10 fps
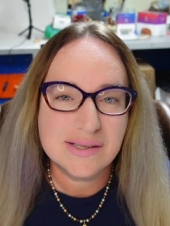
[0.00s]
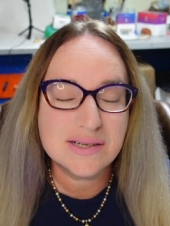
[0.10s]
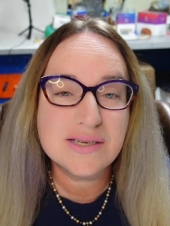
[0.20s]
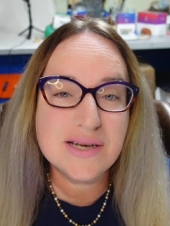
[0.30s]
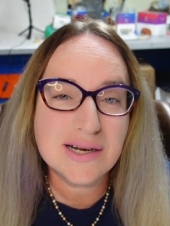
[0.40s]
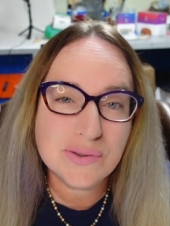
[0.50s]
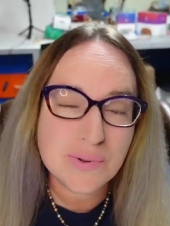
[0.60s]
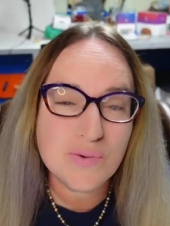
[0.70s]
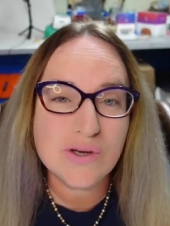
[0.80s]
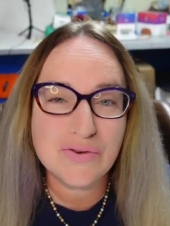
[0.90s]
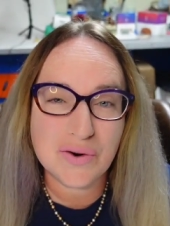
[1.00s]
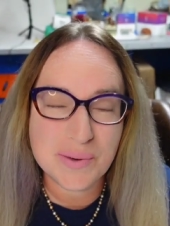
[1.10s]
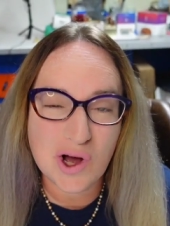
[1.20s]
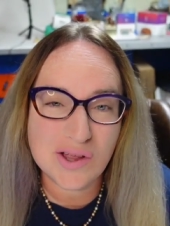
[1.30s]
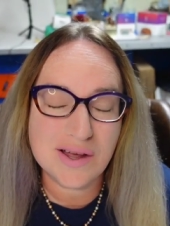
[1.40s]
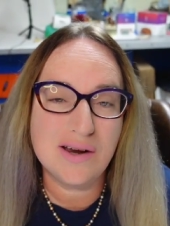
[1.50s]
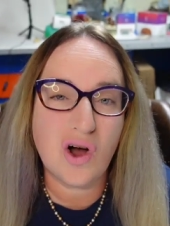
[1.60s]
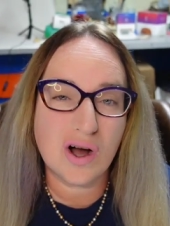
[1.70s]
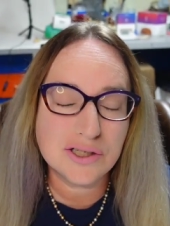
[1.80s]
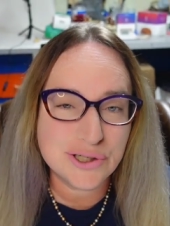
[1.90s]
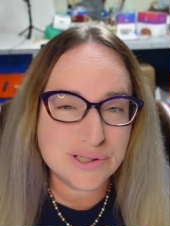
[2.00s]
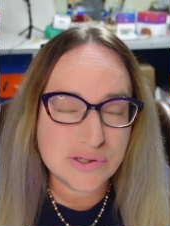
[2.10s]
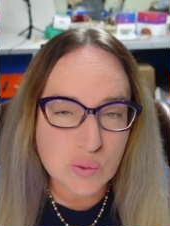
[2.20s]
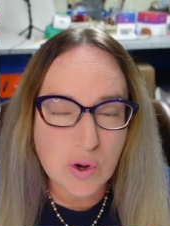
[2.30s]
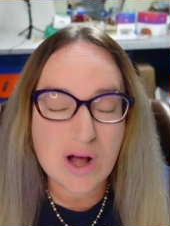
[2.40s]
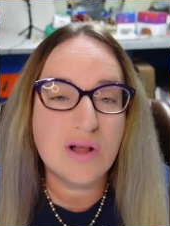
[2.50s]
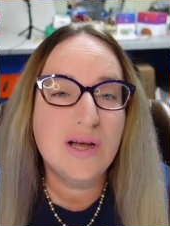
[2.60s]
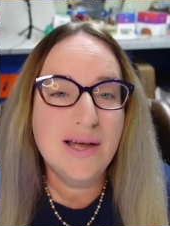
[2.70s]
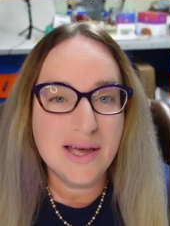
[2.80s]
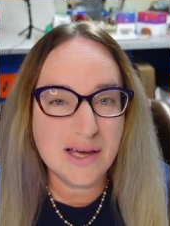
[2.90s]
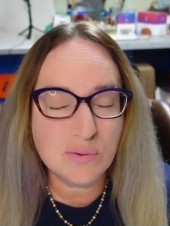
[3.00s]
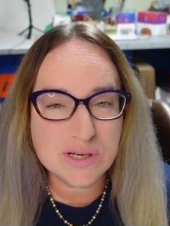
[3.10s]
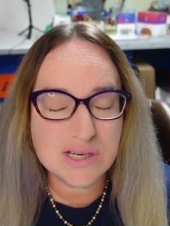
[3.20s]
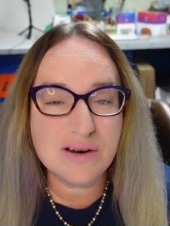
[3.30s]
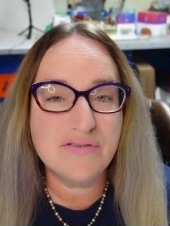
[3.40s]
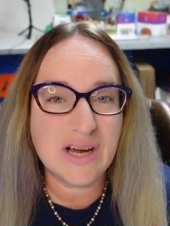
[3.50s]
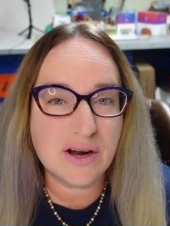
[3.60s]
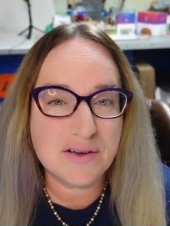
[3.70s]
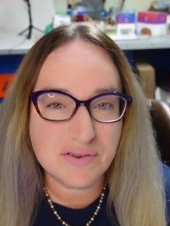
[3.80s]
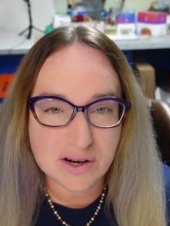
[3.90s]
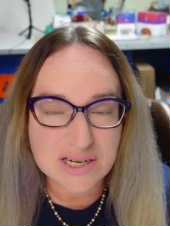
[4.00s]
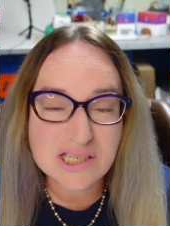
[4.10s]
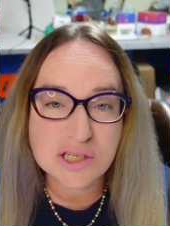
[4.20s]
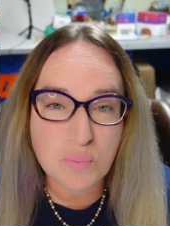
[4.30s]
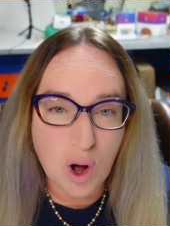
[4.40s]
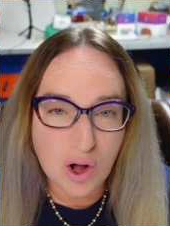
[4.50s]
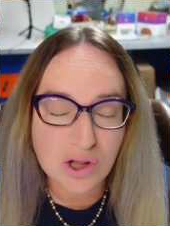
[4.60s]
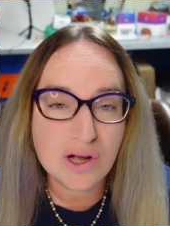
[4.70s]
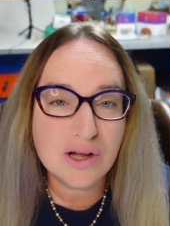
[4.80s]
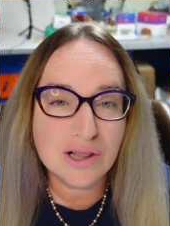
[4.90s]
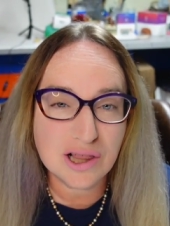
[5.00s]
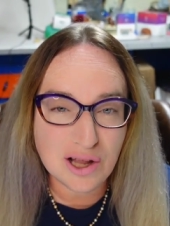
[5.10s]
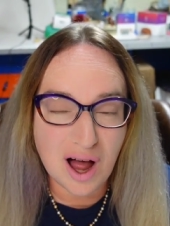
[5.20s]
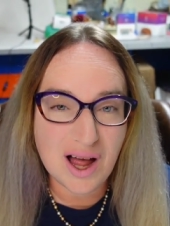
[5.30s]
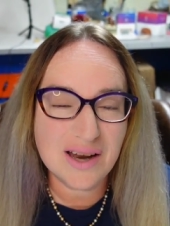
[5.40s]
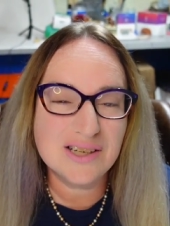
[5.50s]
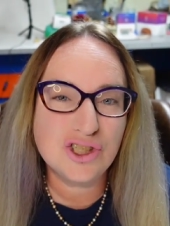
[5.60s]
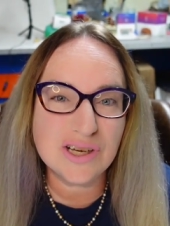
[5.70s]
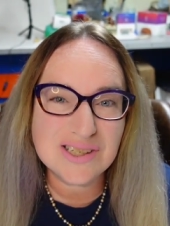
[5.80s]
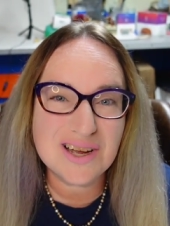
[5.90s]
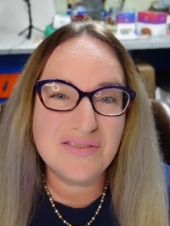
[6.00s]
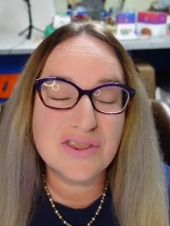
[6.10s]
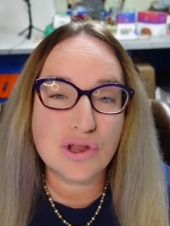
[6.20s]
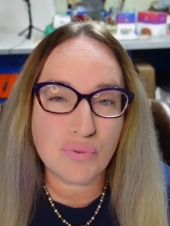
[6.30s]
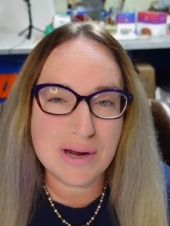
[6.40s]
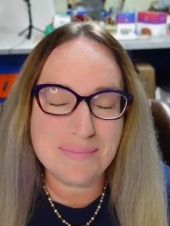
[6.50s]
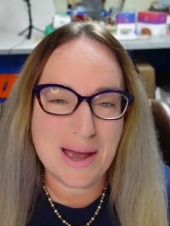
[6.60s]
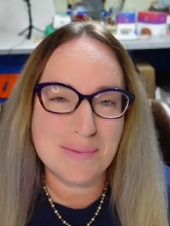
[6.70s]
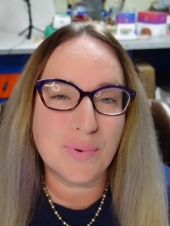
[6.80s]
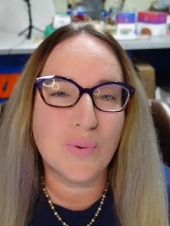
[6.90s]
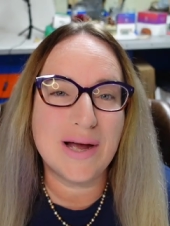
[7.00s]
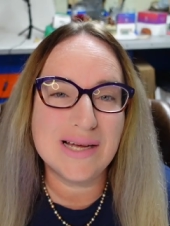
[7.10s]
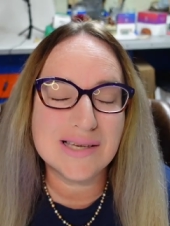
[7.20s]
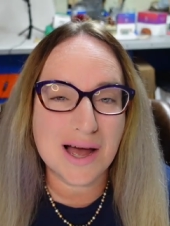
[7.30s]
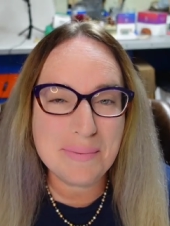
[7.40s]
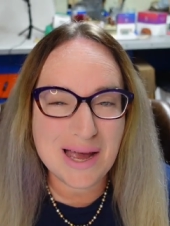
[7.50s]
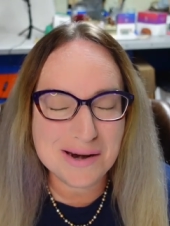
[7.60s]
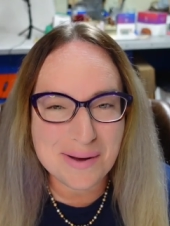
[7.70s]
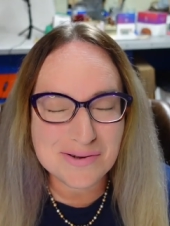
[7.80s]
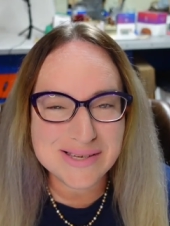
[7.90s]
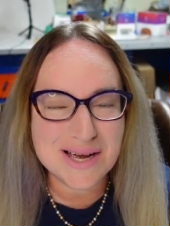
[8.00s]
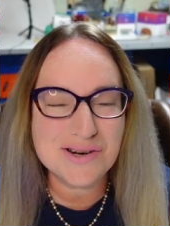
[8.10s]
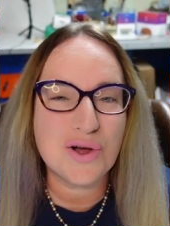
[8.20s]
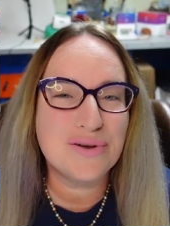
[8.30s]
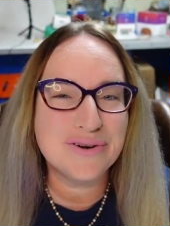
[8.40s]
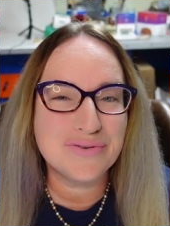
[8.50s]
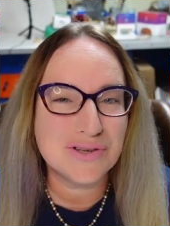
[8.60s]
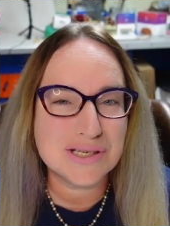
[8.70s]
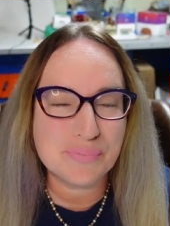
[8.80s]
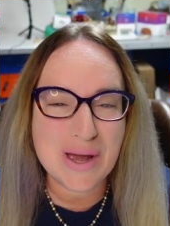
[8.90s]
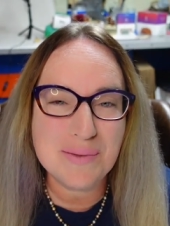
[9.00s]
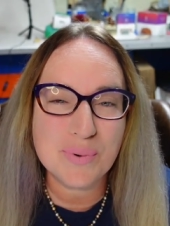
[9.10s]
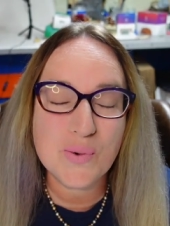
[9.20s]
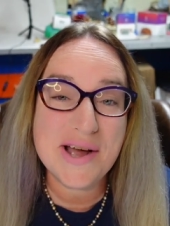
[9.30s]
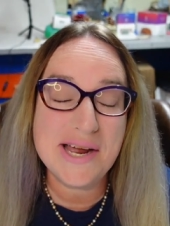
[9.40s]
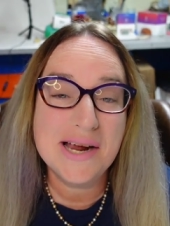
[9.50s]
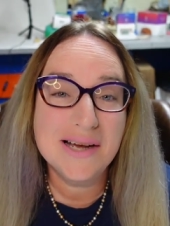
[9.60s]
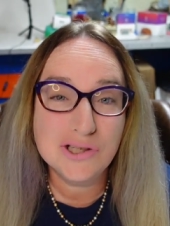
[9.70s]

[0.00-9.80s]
This next one was from an online auction as well. It was in a very, very small lot, just of 3 paperweights. I paid about $10 for this paperweight.